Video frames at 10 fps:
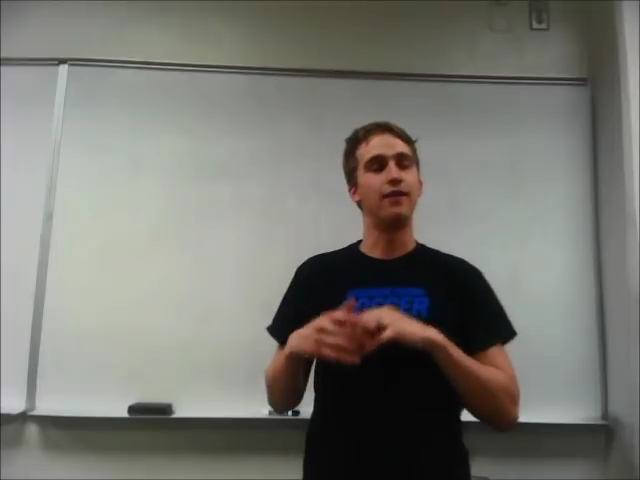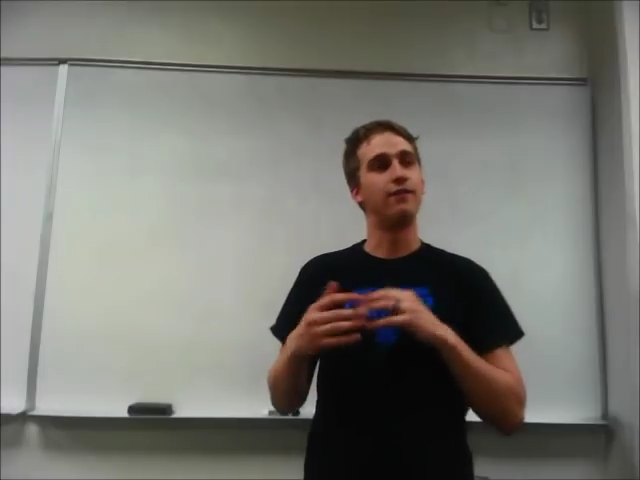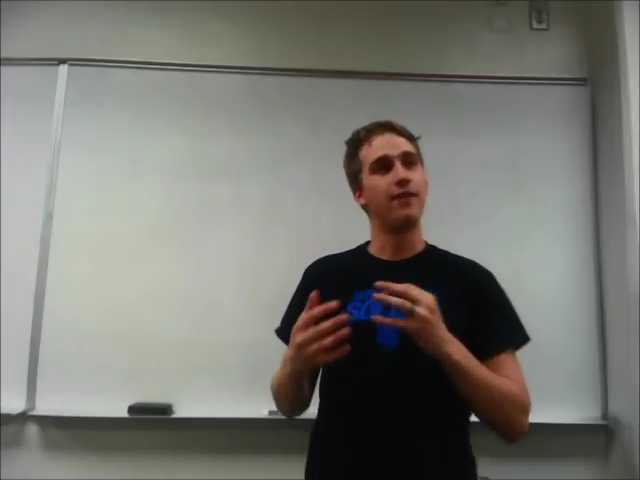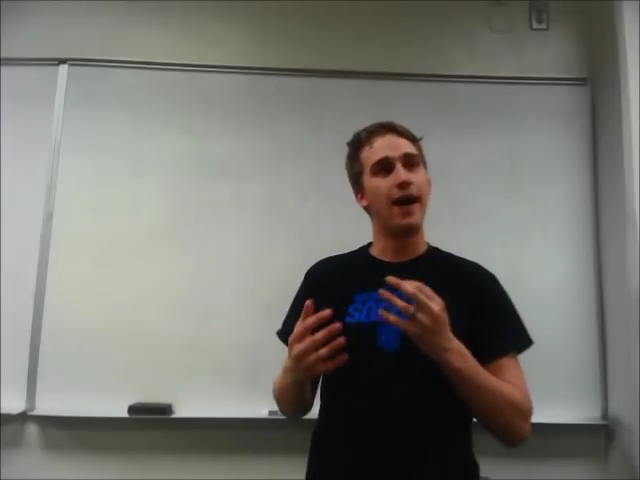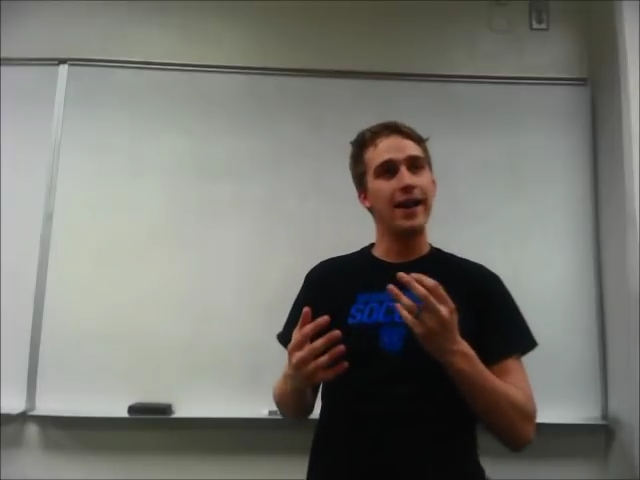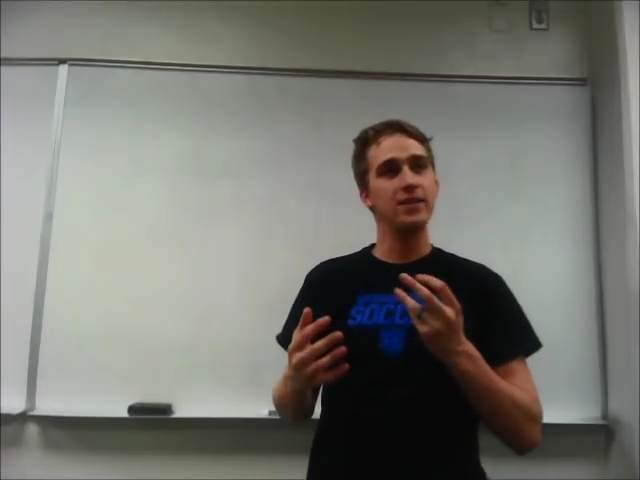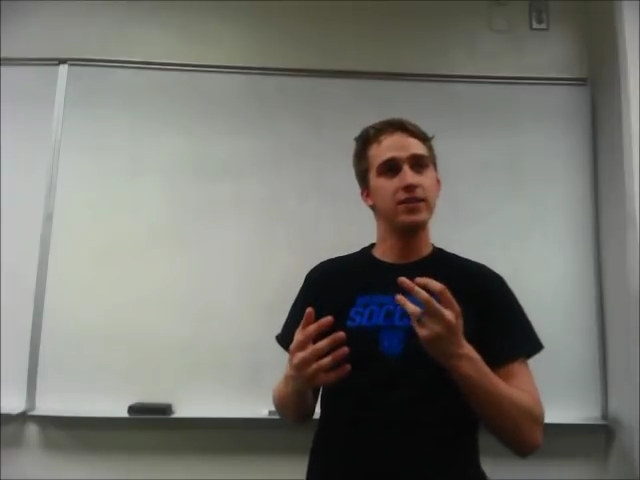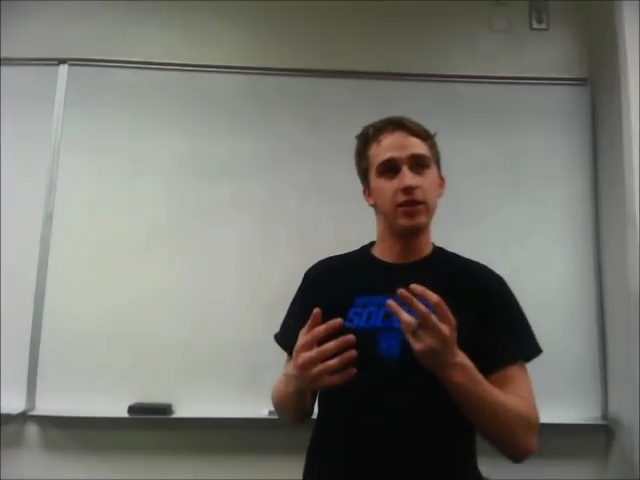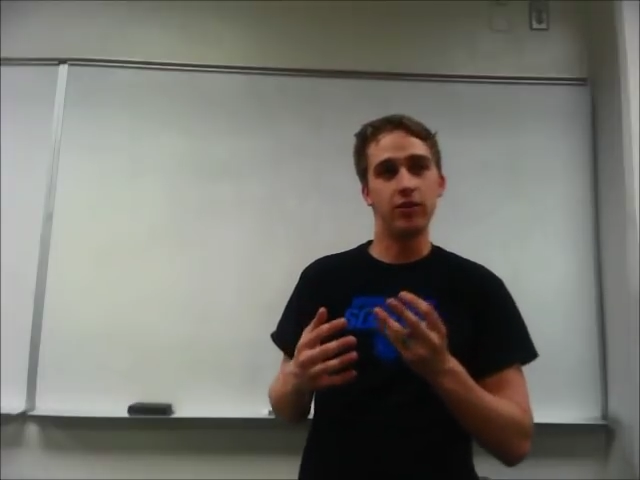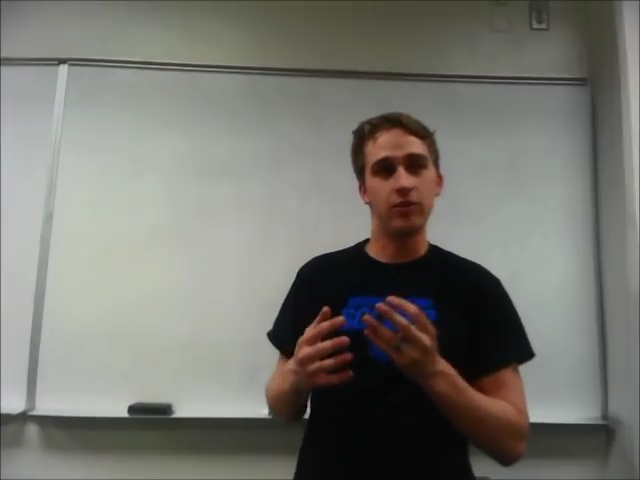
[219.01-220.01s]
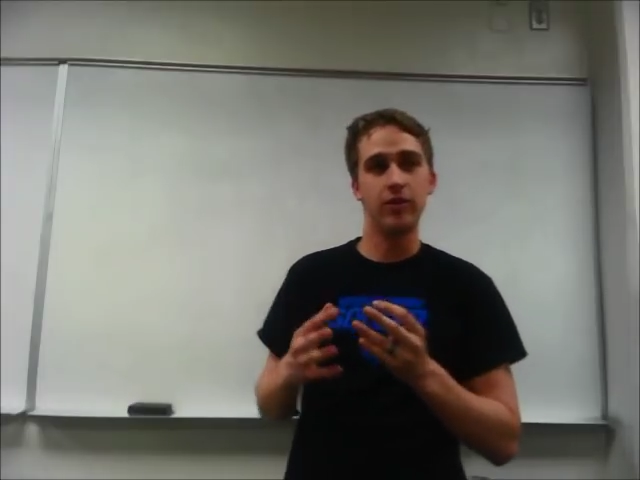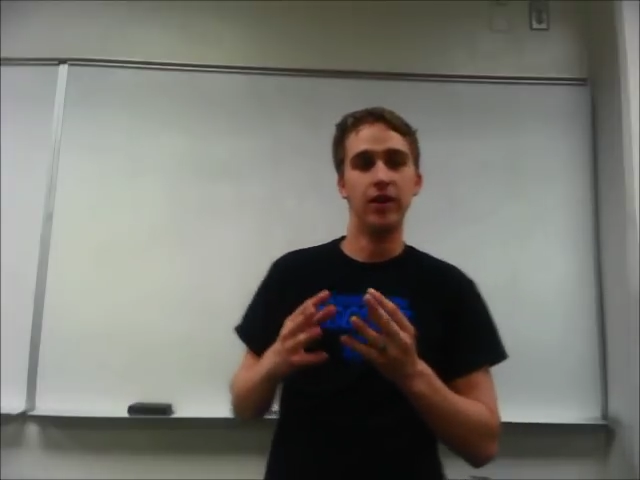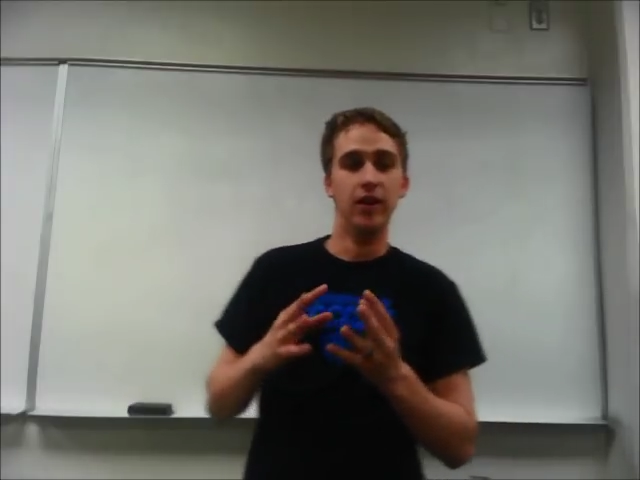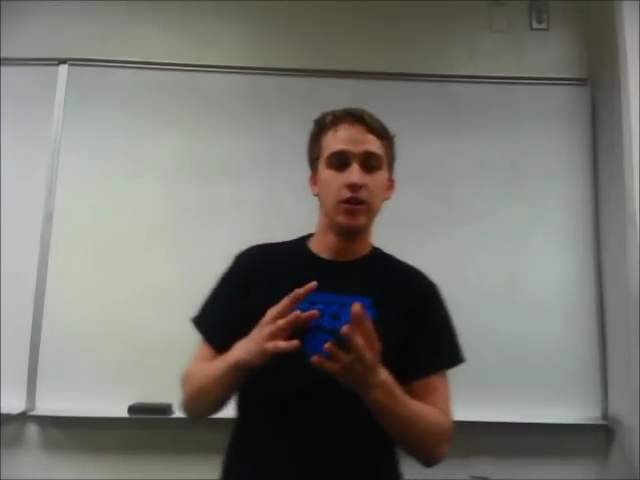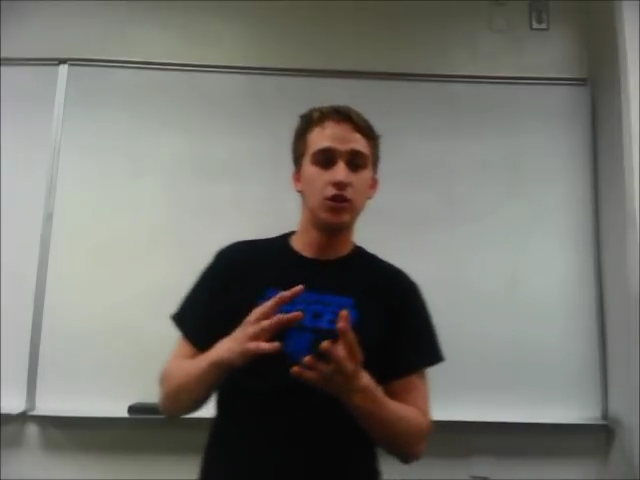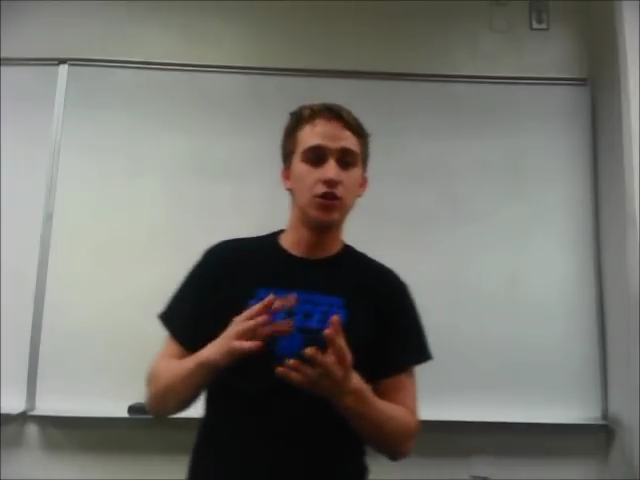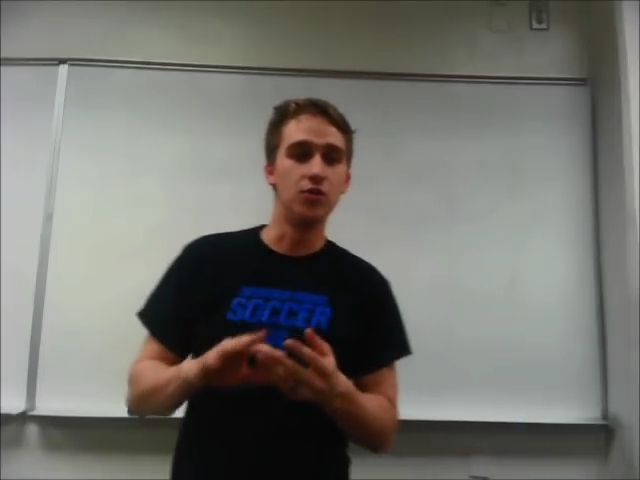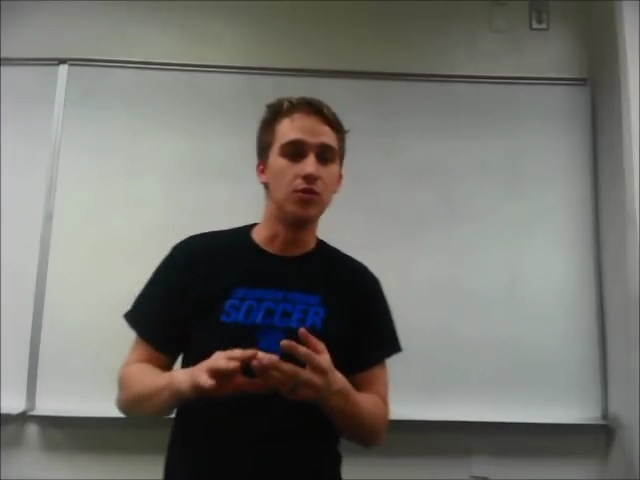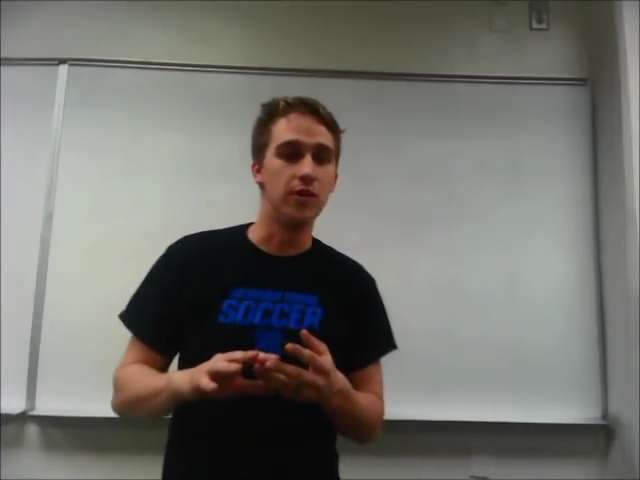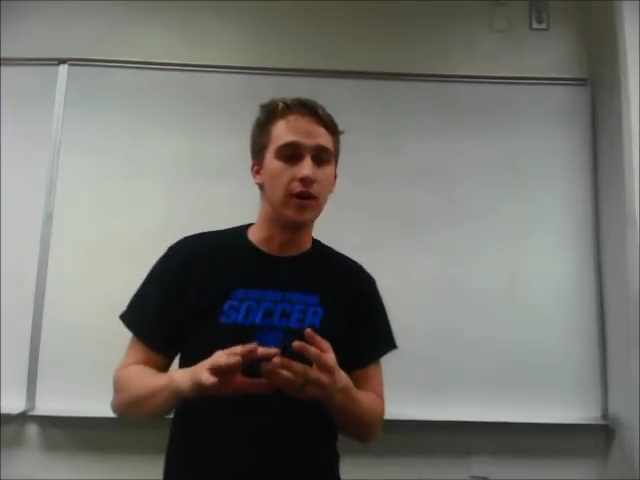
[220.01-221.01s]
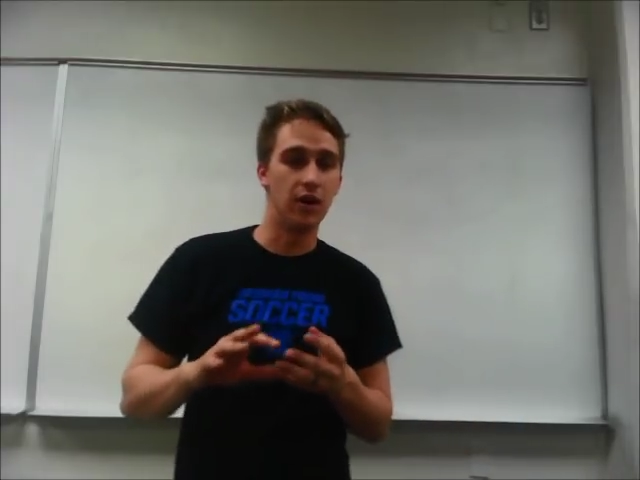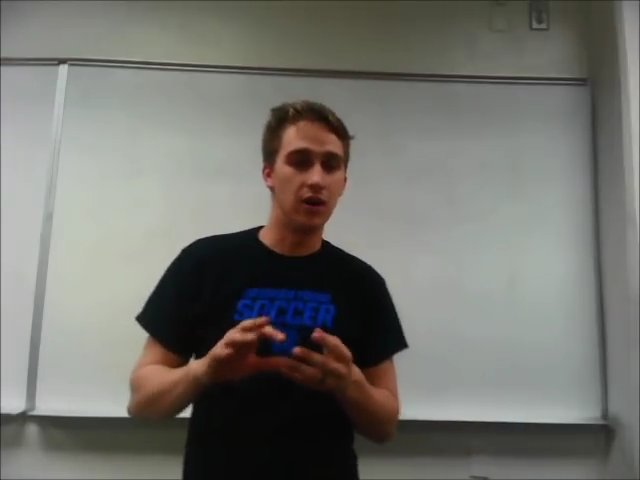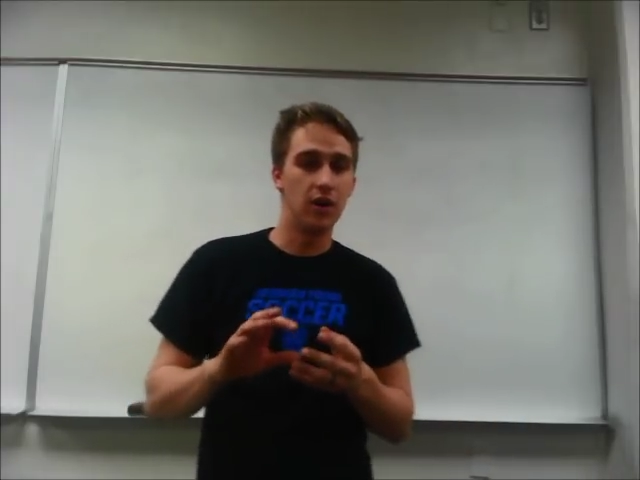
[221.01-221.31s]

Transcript: advised you to